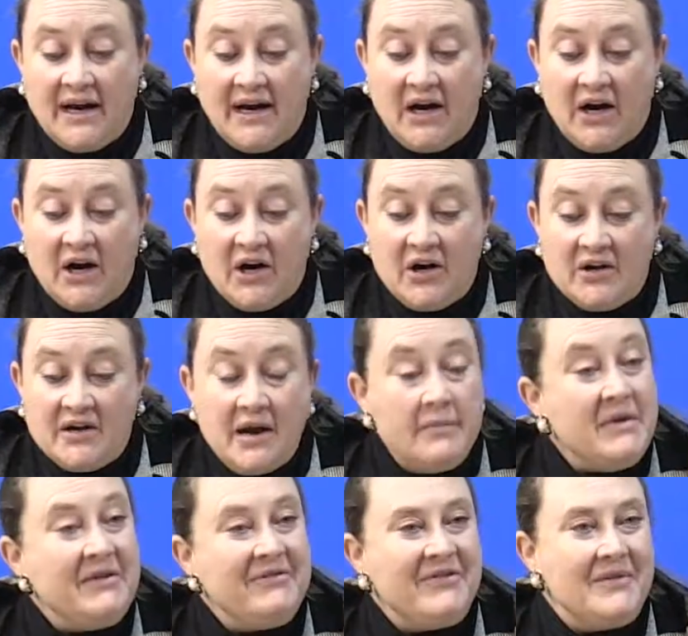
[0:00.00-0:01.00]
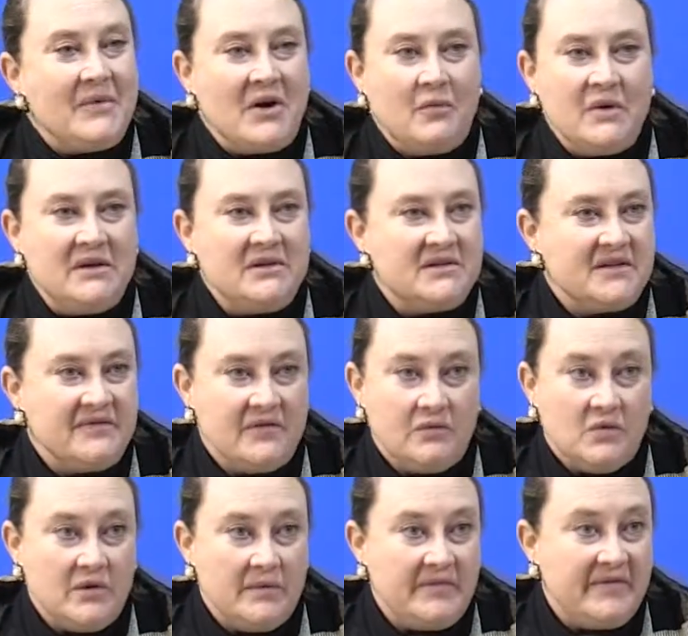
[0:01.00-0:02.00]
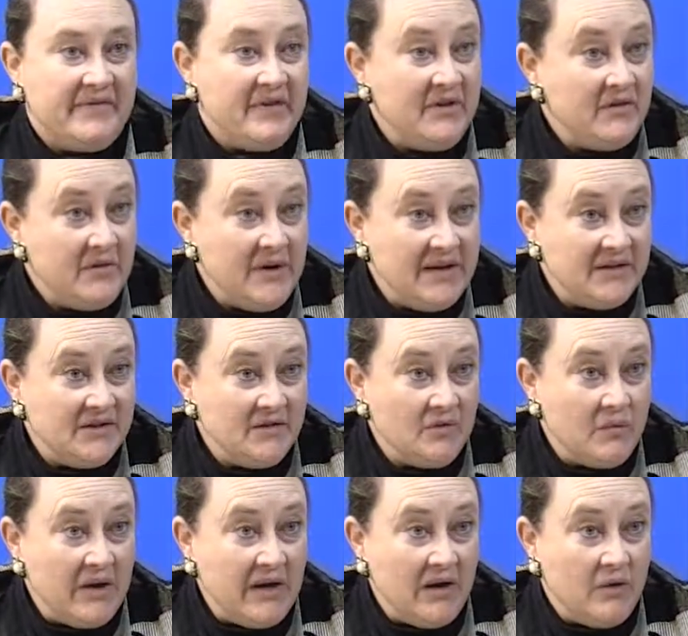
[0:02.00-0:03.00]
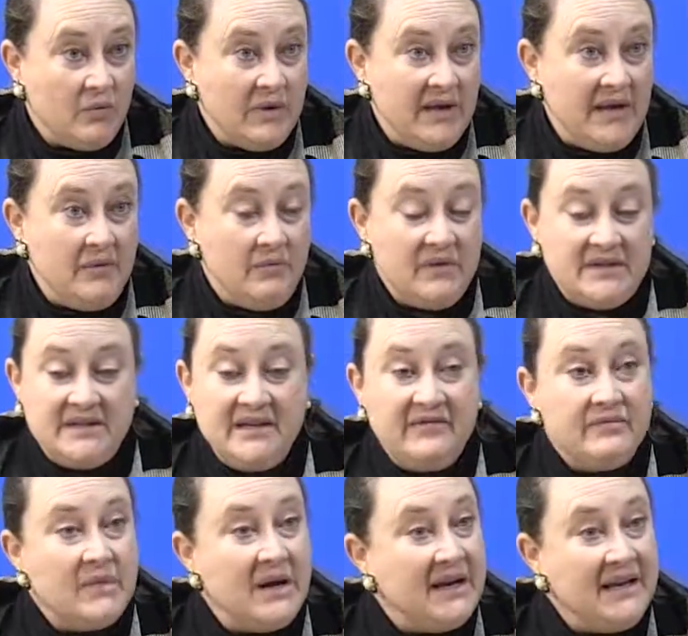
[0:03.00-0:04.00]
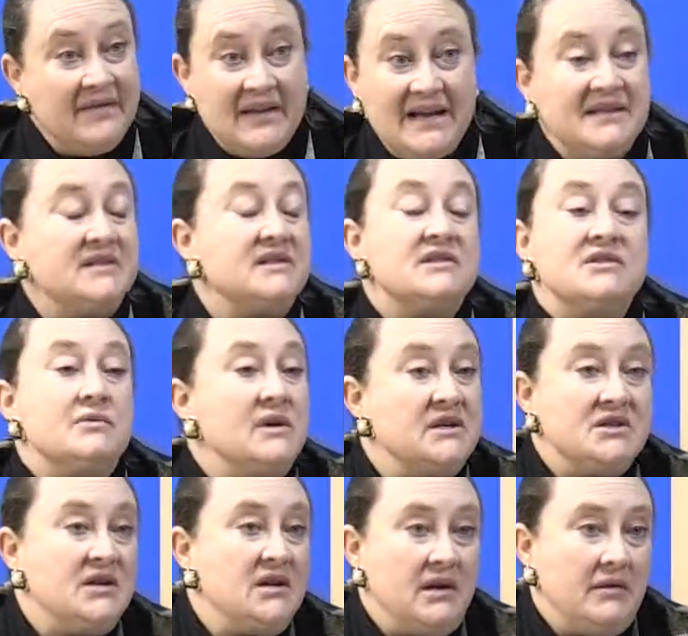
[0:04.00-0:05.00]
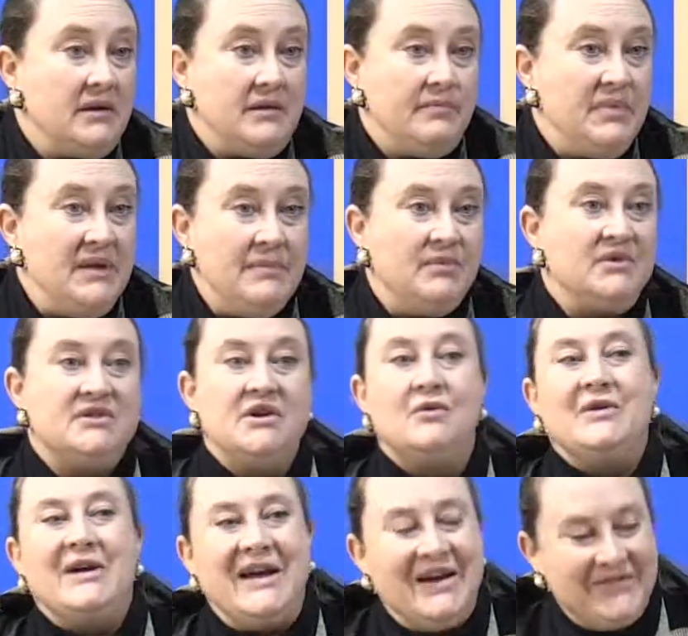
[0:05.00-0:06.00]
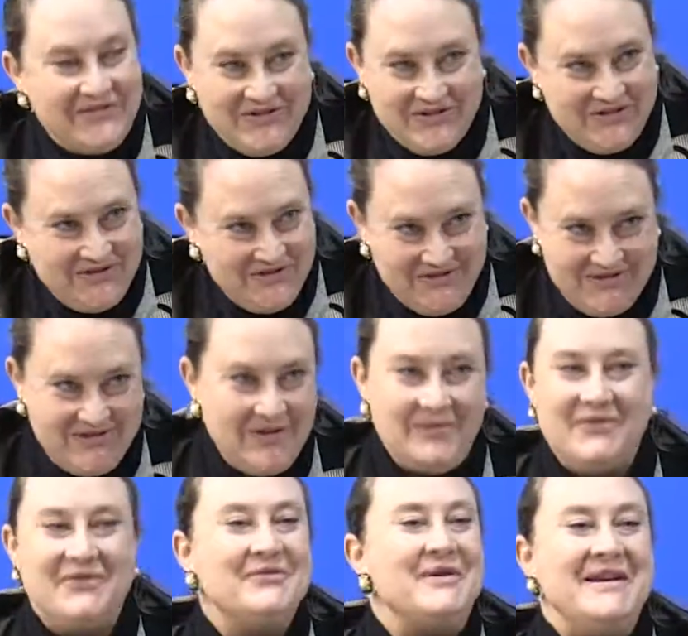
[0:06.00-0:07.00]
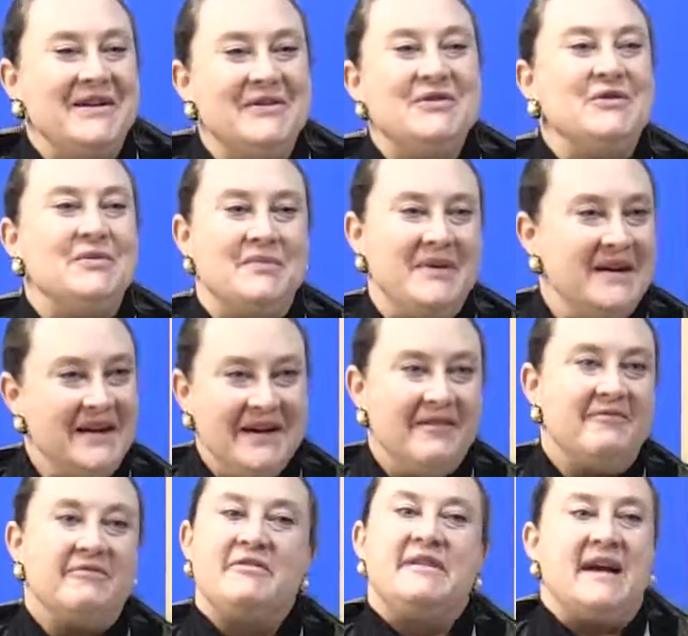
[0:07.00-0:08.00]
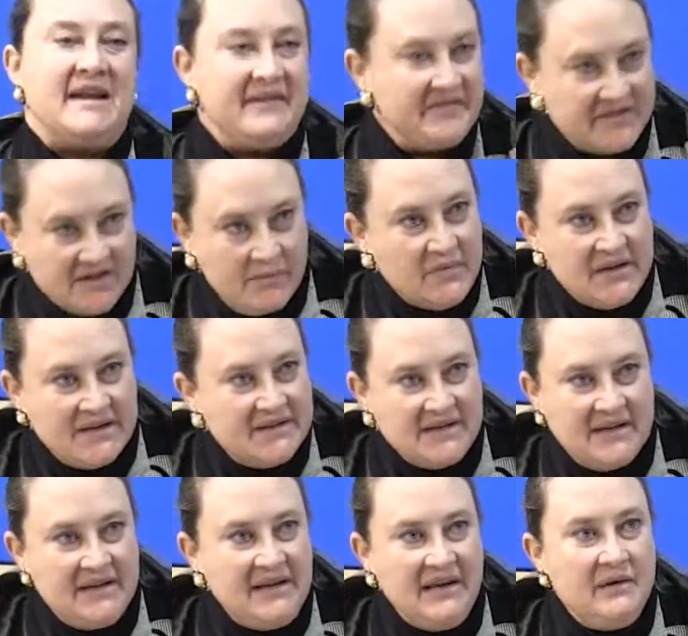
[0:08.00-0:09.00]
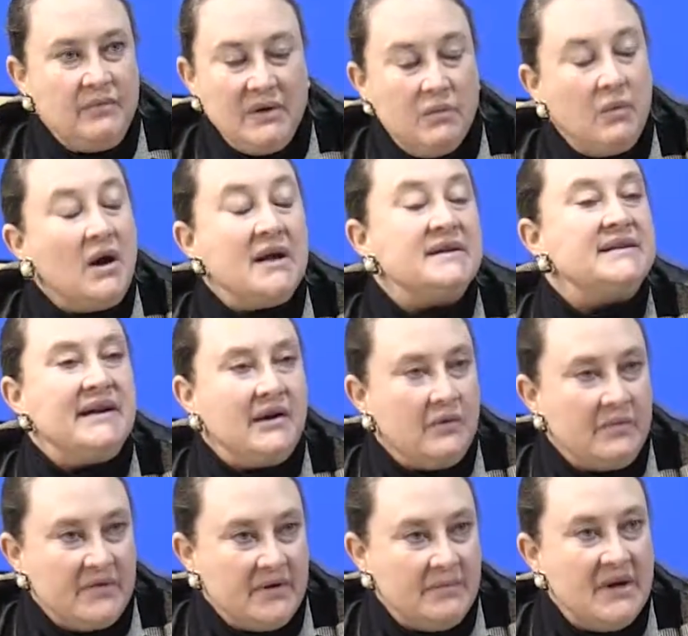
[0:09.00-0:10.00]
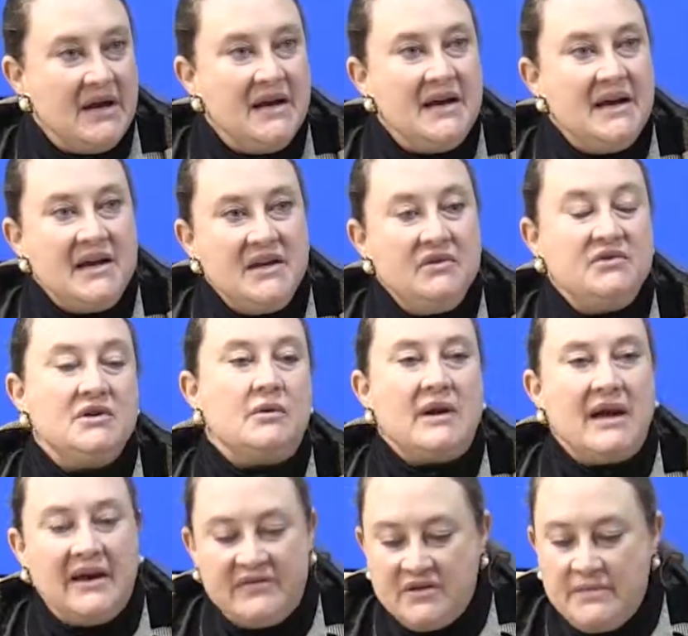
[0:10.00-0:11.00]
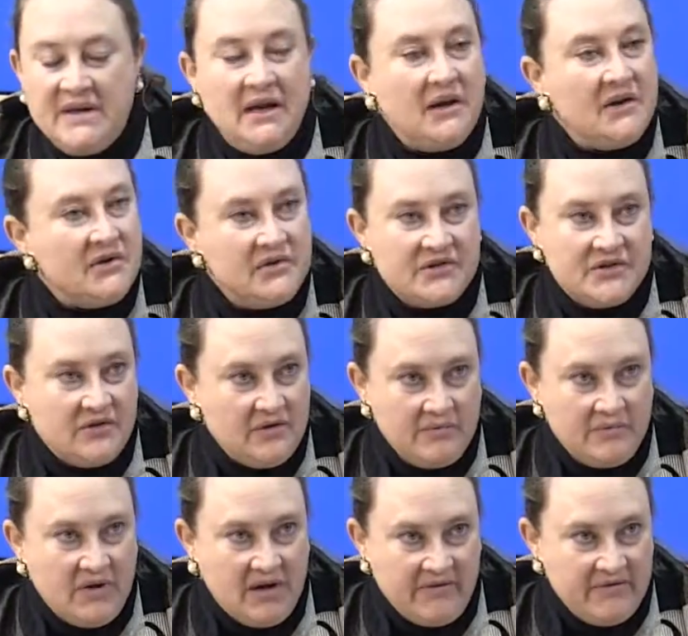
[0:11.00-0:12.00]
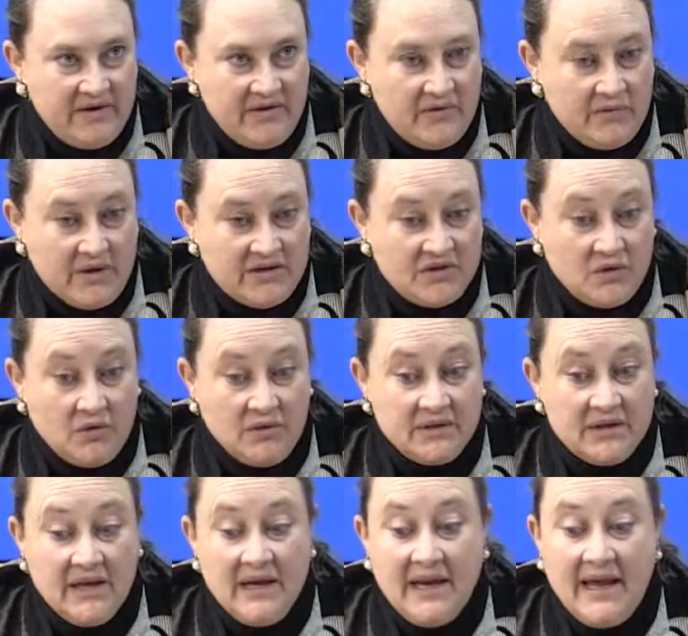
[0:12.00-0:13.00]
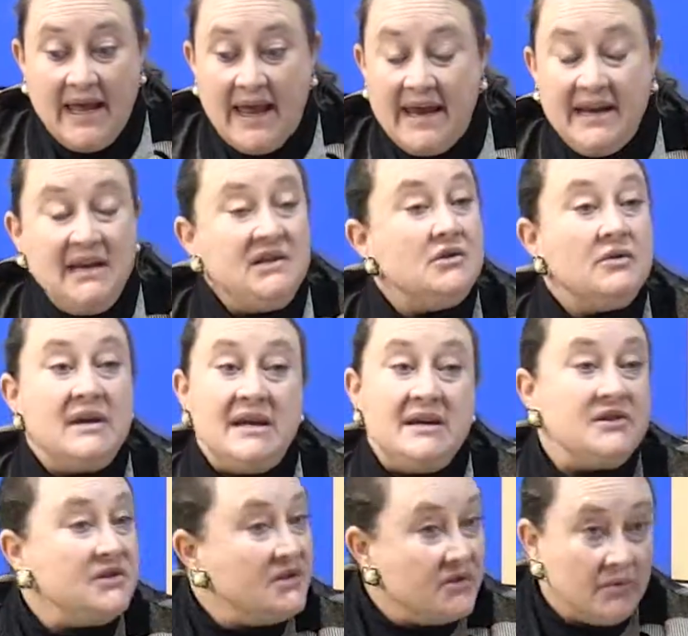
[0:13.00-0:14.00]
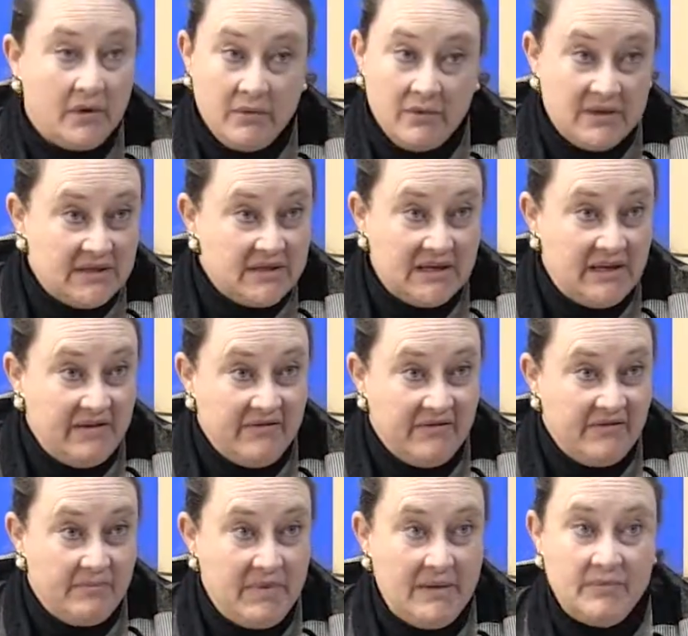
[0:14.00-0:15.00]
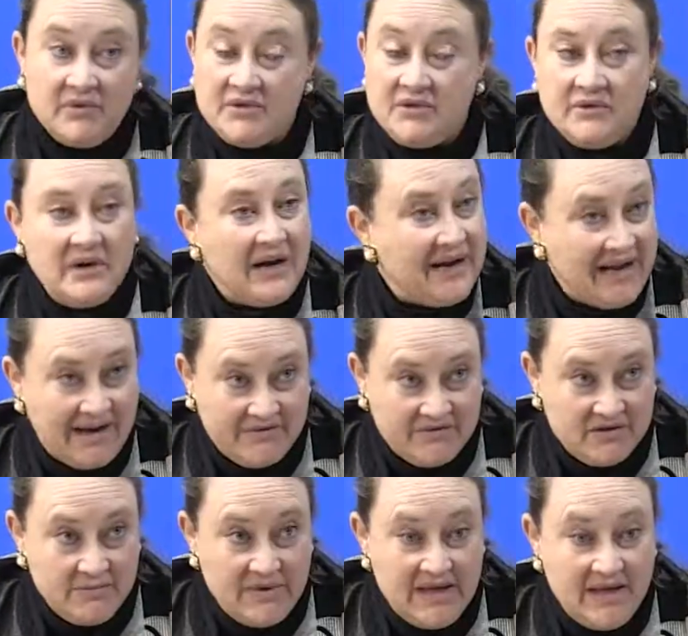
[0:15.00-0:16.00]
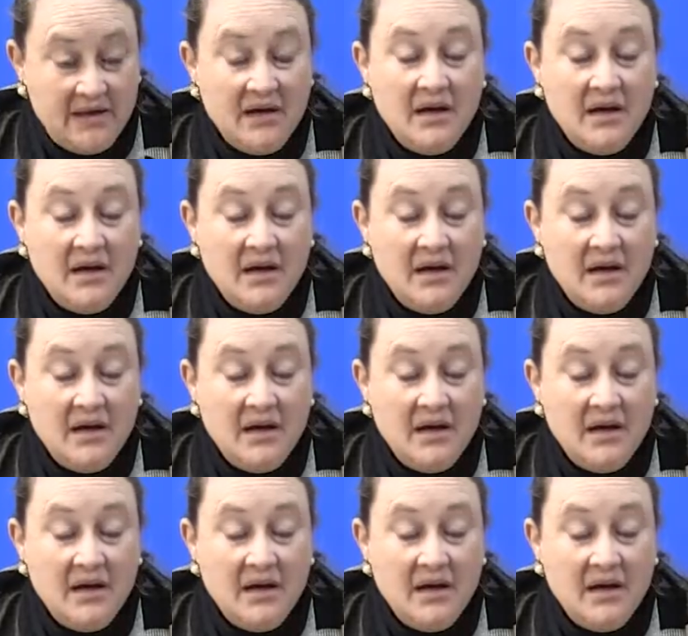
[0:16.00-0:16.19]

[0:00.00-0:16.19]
are coming from our Wheels for Warmth fundraiser where we receive money, and that's discretionary. People don't have to jump through any hoop for that. If someone is in need, we want to help them. You don't have to be under a certain poverty threshold. Any donations we receive, people do not have to be.